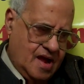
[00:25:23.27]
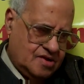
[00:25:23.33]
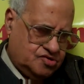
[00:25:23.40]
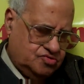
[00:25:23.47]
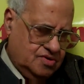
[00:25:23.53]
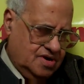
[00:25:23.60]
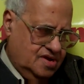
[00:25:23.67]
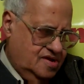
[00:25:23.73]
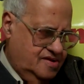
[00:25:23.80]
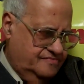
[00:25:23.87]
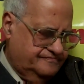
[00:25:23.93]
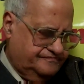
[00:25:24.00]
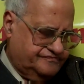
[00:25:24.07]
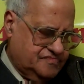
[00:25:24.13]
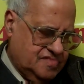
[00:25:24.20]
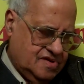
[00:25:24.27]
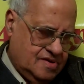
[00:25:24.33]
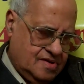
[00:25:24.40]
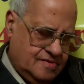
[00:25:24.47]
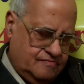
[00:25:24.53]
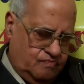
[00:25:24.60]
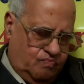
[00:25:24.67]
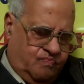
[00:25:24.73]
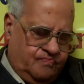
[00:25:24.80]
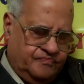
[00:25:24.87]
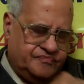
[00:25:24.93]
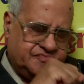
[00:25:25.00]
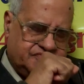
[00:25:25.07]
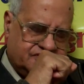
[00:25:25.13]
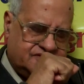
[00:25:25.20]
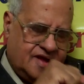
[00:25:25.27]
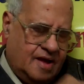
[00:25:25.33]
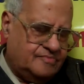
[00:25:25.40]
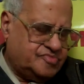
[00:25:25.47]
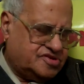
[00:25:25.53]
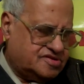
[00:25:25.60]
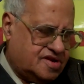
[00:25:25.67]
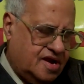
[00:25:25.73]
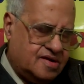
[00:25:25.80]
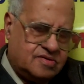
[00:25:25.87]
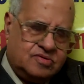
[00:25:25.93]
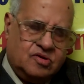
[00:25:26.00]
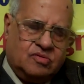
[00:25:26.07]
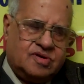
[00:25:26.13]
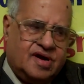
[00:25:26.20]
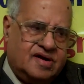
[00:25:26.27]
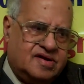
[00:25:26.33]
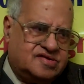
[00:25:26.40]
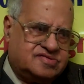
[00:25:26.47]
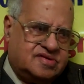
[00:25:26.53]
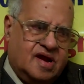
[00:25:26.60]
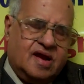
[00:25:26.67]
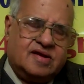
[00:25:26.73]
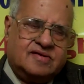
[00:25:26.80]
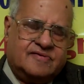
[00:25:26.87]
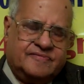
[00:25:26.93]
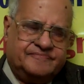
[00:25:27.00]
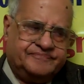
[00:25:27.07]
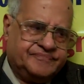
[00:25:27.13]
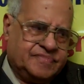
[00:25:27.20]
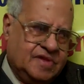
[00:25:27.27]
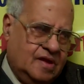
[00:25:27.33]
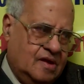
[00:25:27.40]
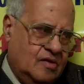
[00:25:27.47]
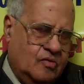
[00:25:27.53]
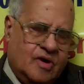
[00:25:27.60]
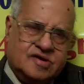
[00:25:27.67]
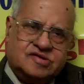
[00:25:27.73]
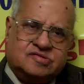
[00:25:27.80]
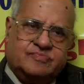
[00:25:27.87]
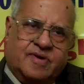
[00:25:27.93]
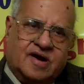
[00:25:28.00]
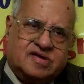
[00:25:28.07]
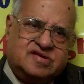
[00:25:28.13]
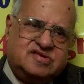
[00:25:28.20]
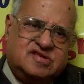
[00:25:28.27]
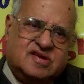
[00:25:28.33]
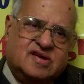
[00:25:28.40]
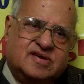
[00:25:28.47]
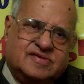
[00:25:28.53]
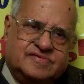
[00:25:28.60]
Actually, some state don't understand what is partition.